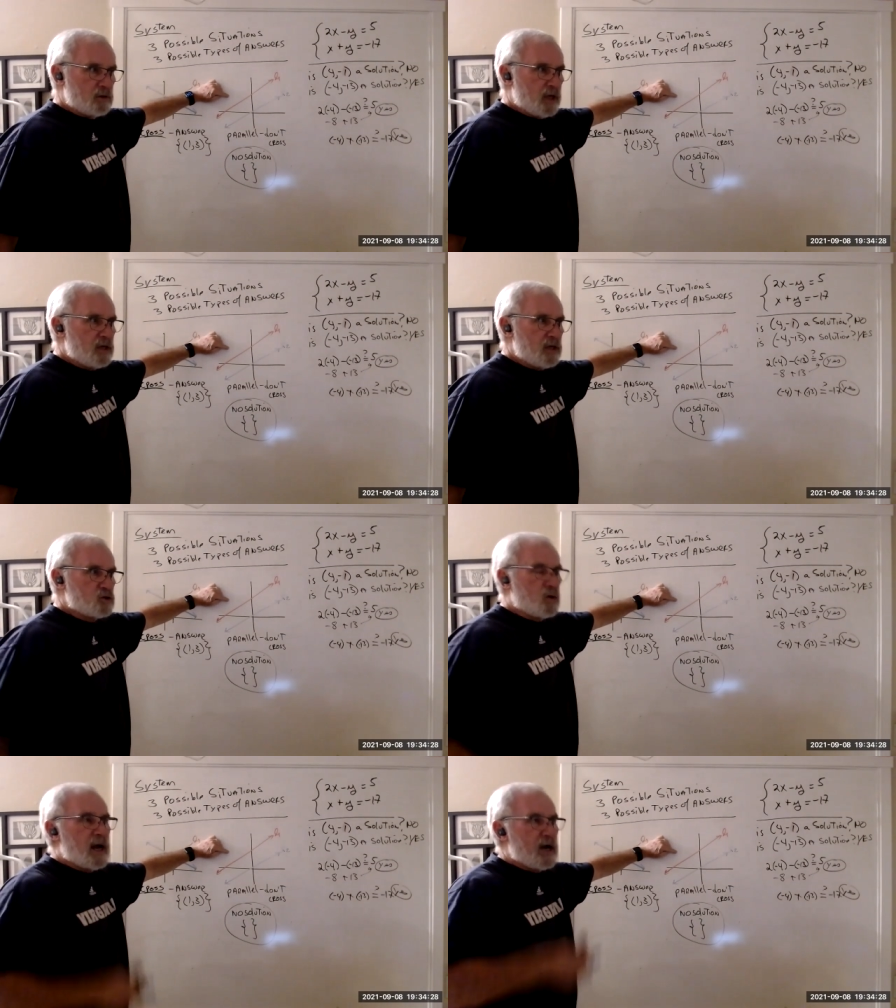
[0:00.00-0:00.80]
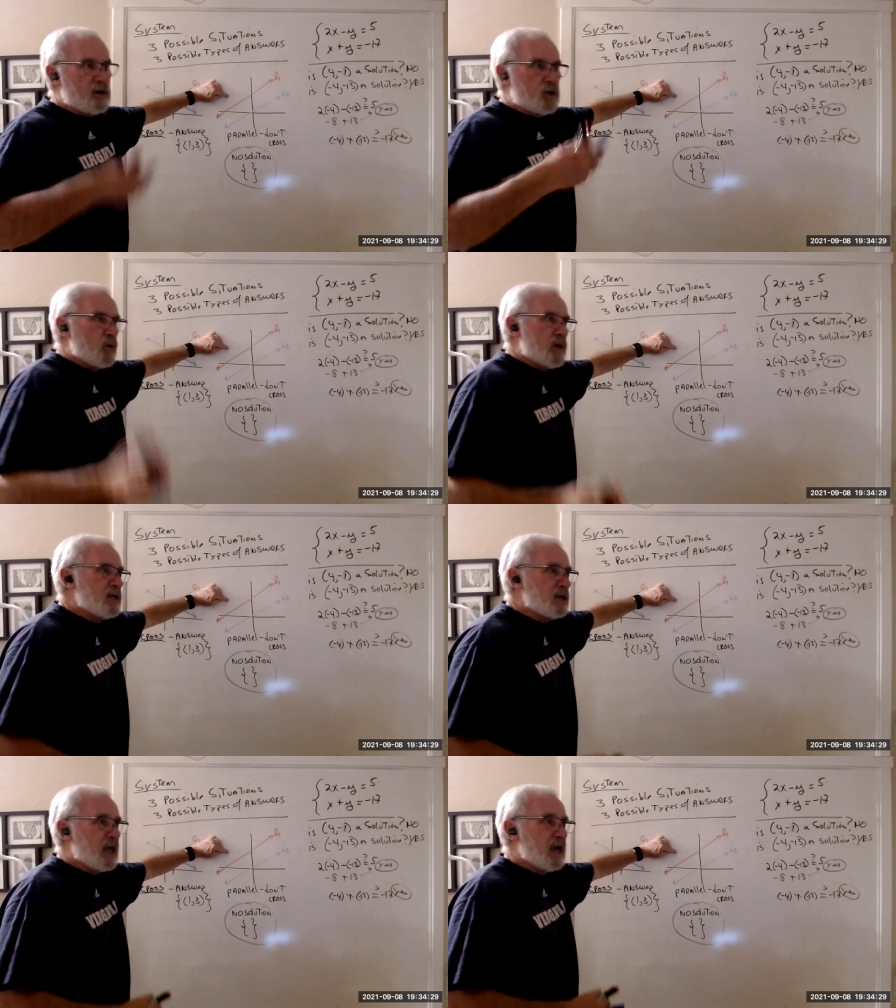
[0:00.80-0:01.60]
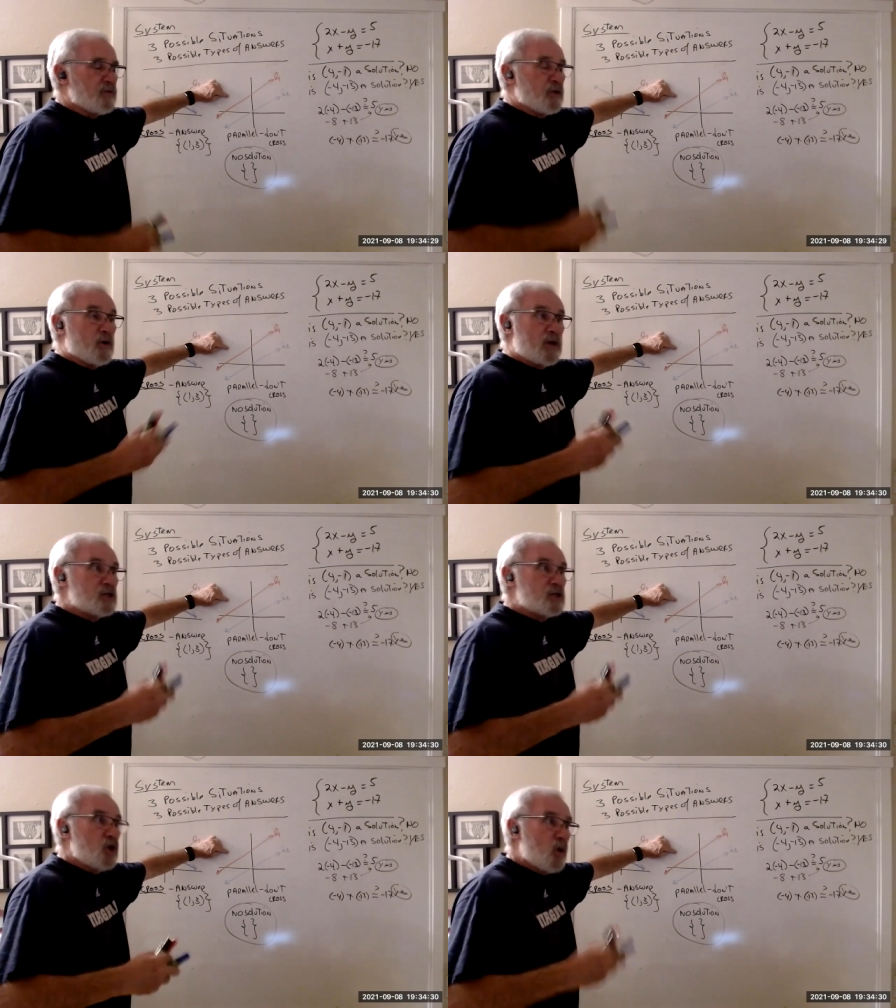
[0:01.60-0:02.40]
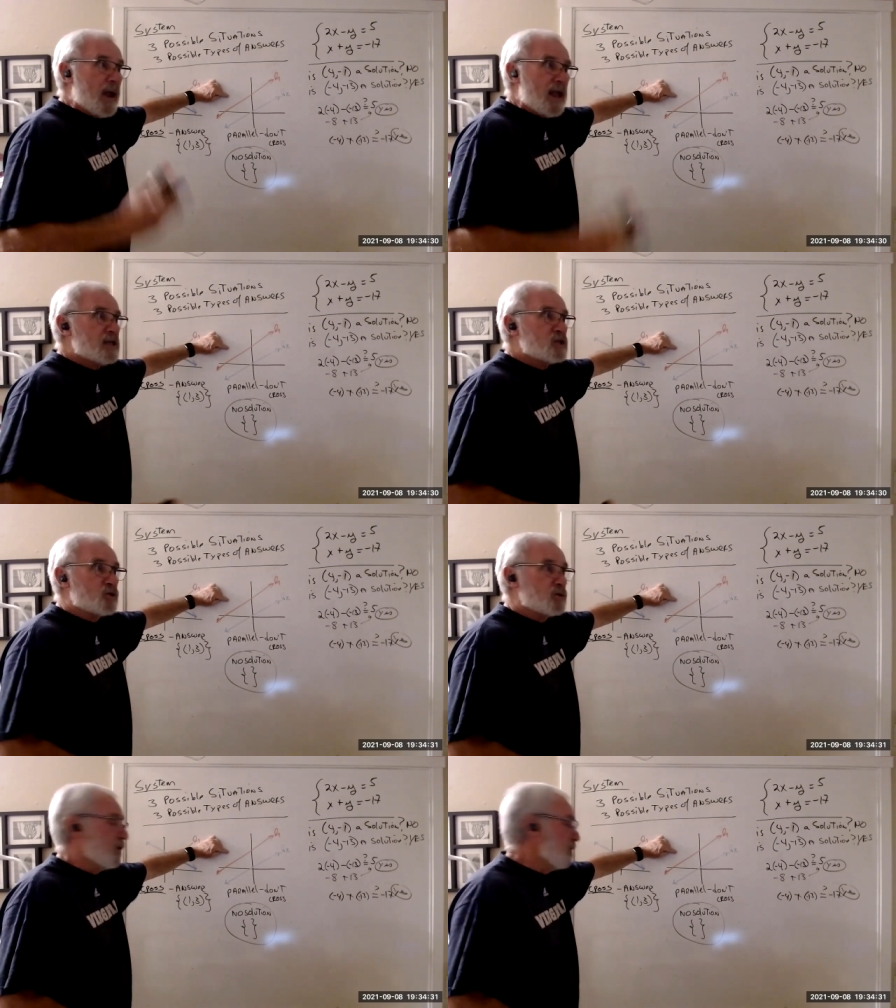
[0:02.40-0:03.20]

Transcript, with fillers: Okay, so how do you indicate there is no answer to